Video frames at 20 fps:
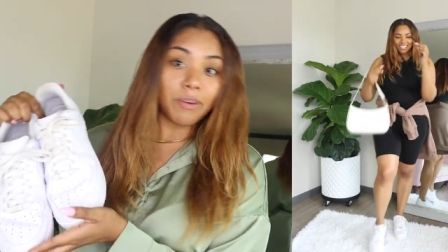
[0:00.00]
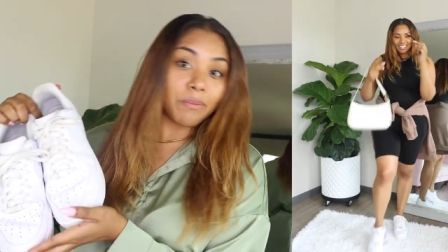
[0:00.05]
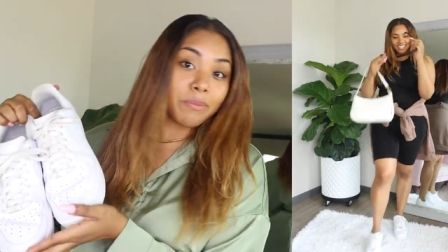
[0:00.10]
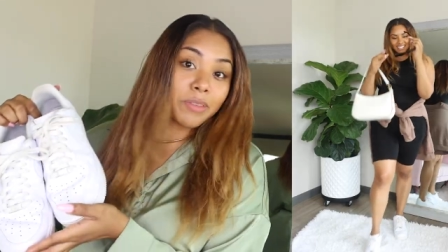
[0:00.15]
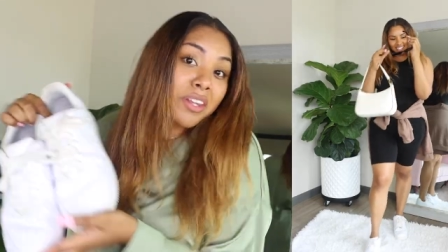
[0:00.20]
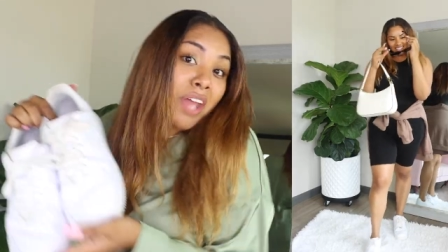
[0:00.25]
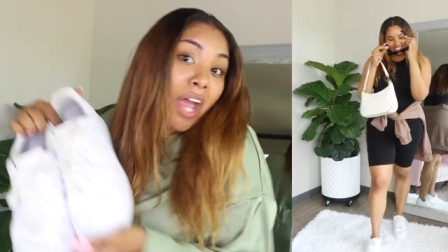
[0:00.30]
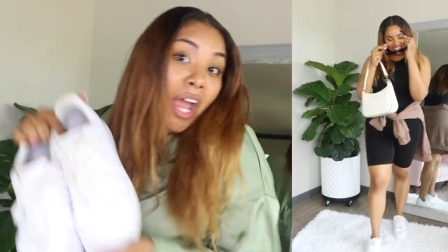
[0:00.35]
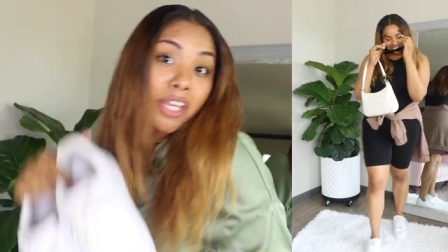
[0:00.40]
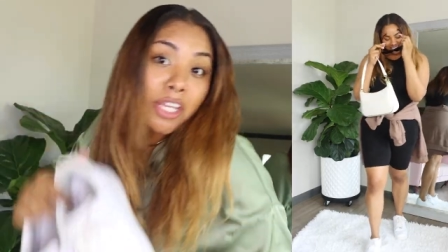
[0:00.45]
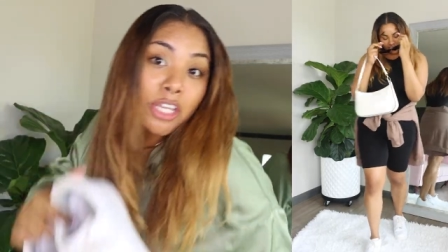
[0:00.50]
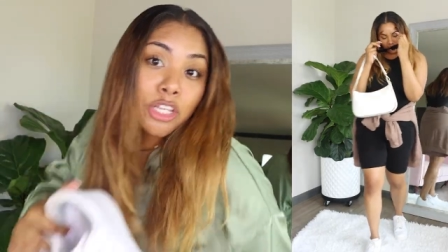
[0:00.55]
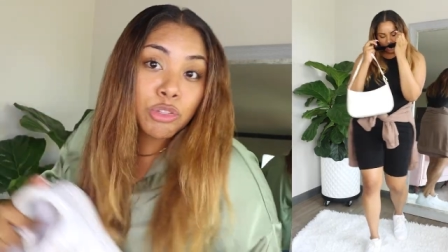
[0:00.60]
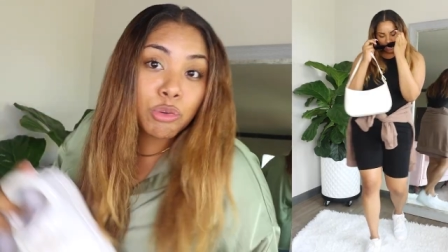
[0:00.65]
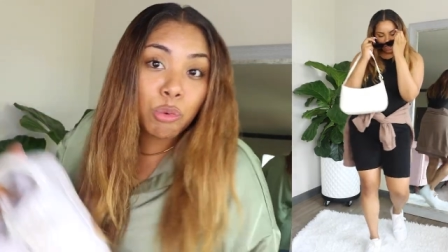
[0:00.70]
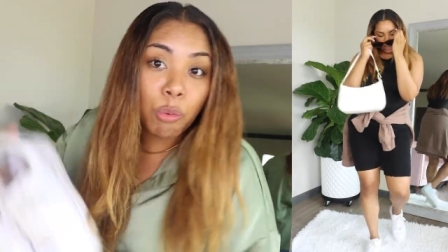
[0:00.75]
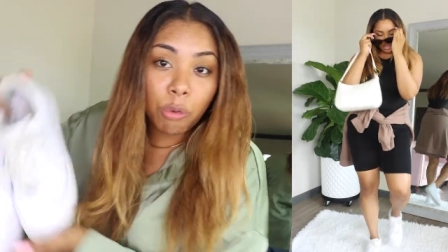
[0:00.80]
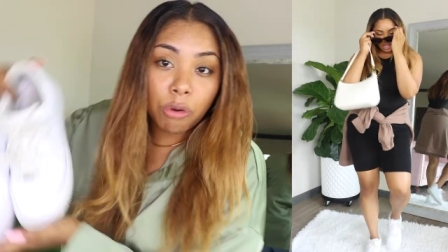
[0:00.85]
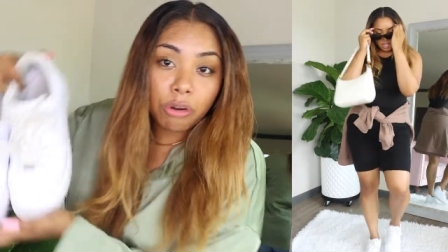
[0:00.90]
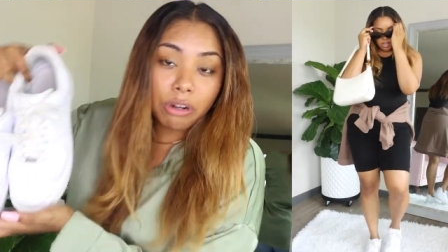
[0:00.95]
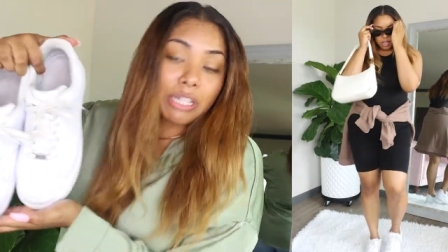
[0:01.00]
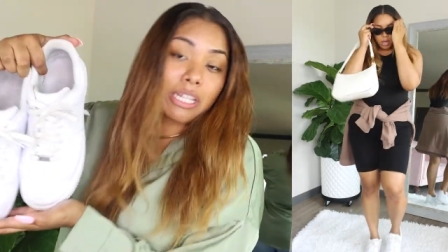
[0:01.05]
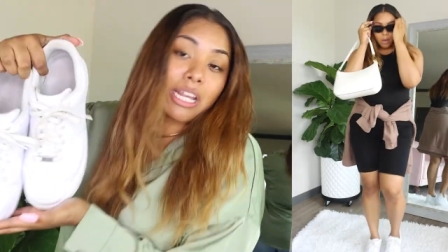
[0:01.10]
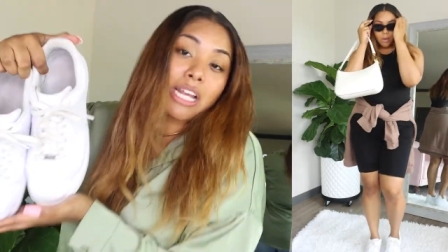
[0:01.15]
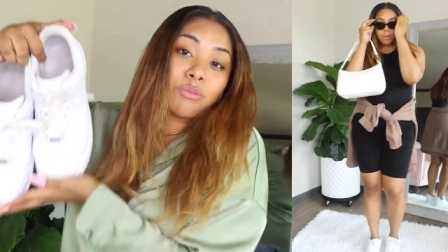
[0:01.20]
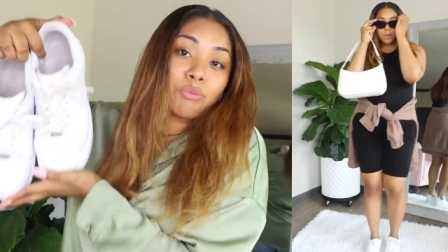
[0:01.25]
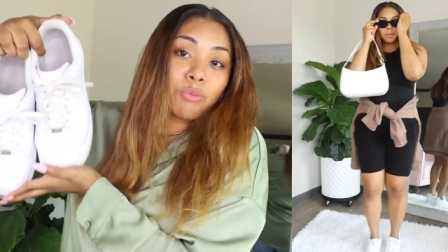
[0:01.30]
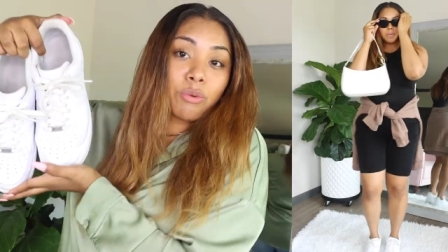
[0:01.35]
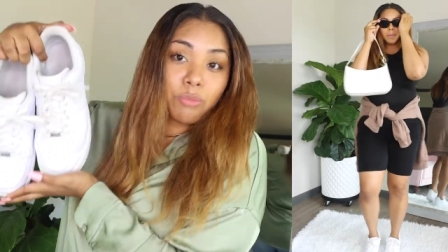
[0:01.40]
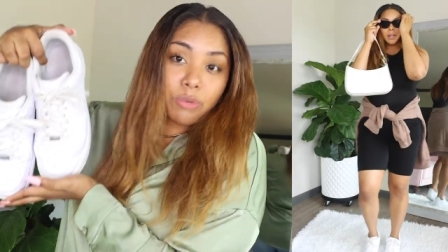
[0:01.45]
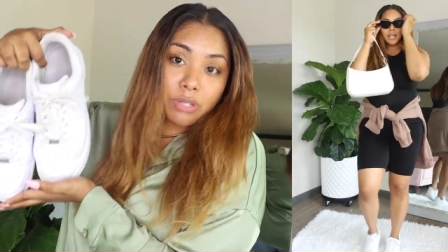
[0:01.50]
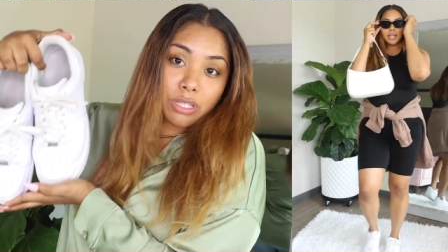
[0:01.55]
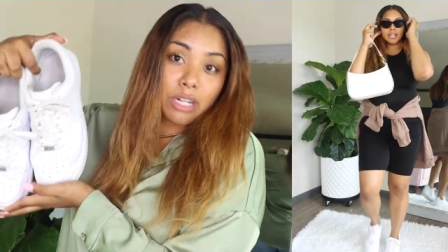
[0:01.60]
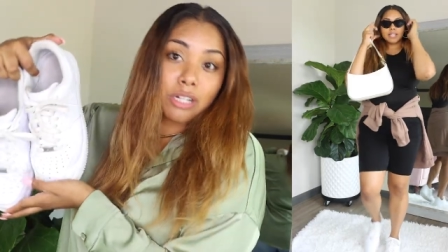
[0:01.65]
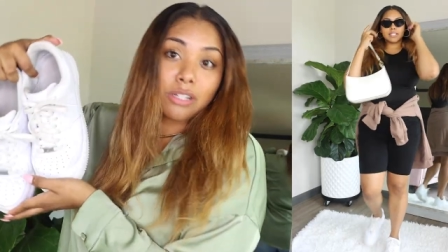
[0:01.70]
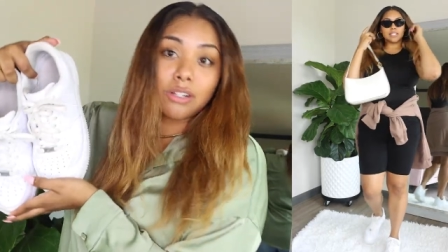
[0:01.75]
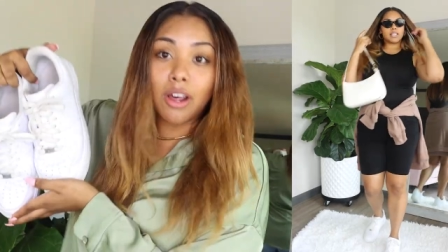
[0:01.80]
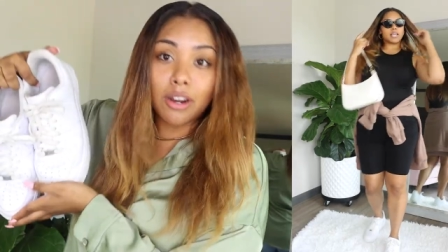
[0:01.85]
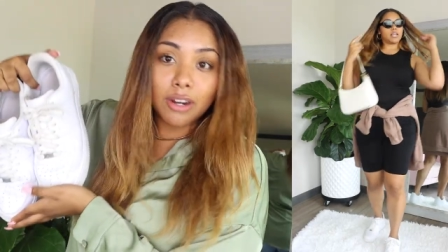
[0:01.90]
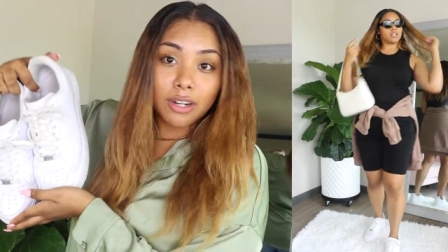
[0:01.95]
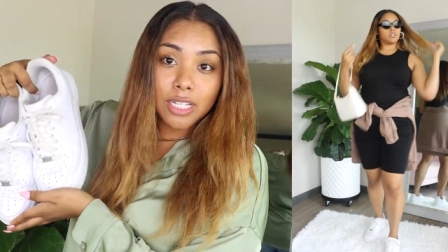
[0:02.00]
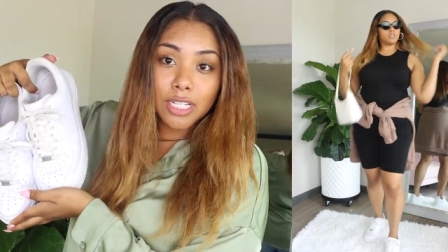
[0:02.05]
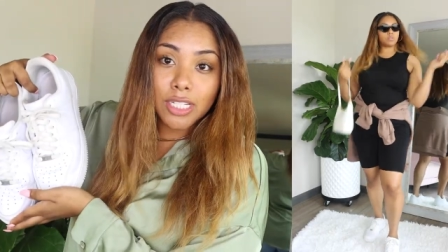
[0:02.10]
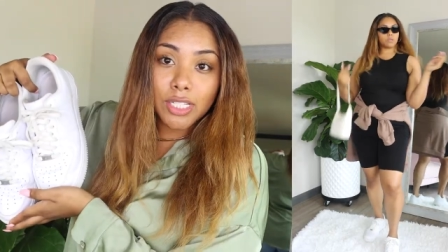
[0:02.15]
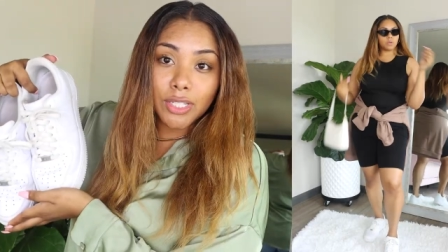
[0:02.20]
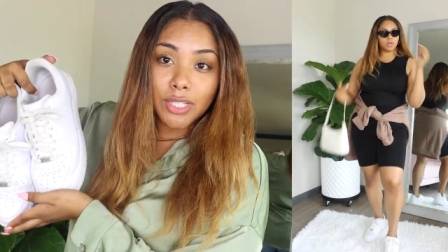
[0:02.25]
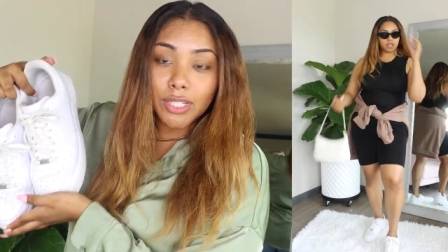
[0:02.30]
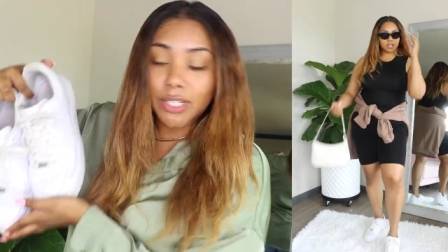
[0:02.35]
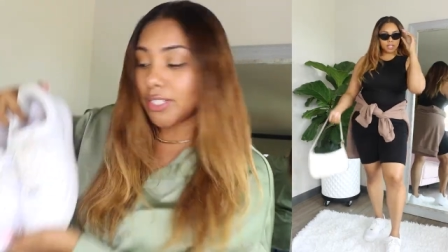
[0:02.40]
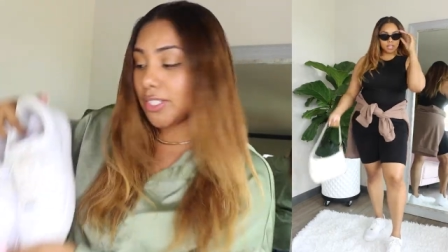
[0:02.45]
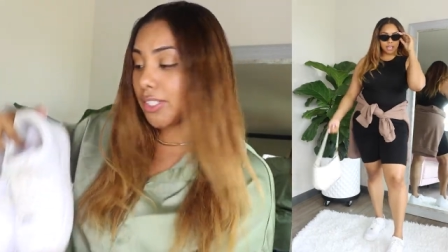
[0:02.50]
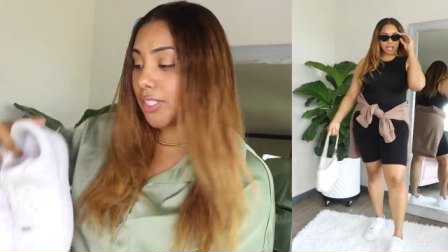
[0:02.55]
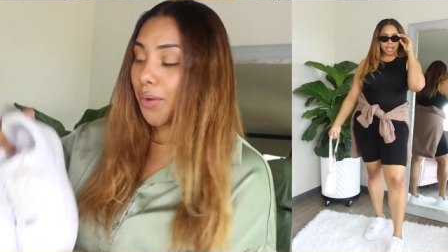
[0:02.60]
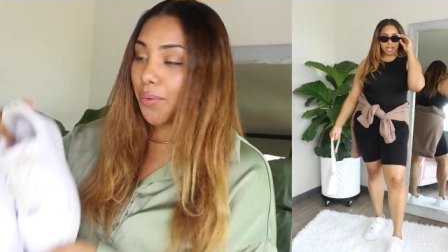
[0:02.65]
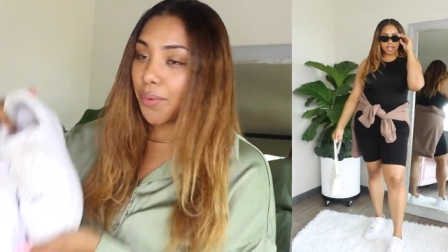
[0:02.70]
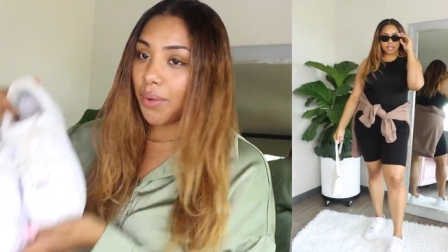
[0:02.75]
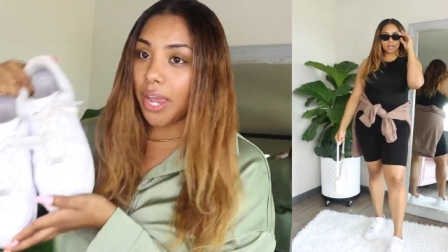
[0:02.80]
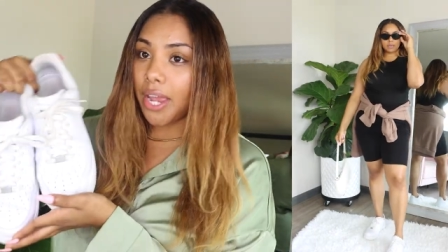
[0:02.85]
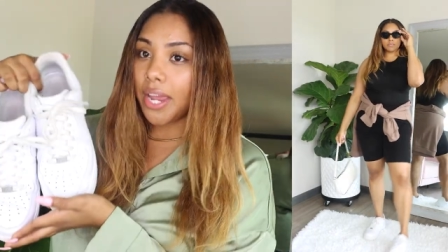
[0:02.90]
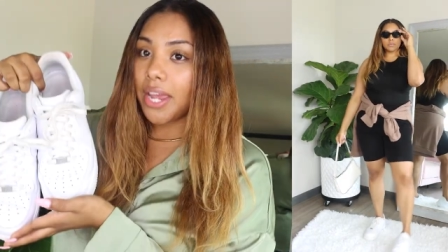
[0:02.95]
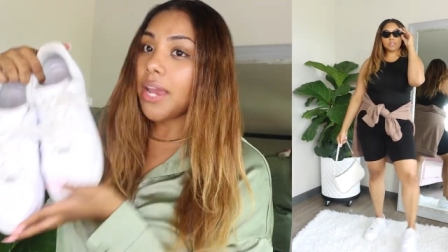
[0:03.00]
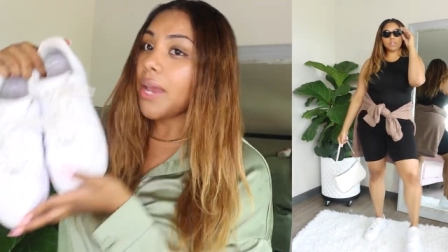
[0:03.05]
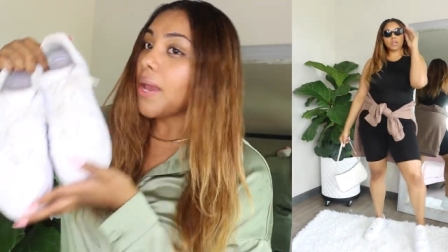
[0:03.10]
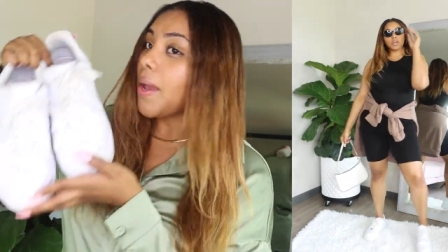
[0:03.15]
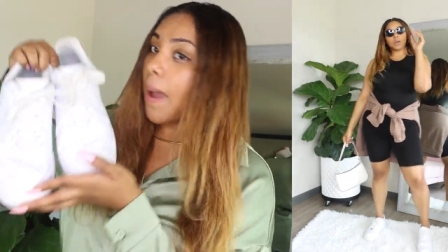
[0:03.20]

from the Nike store, and that's what was in a lot of these looks, okay?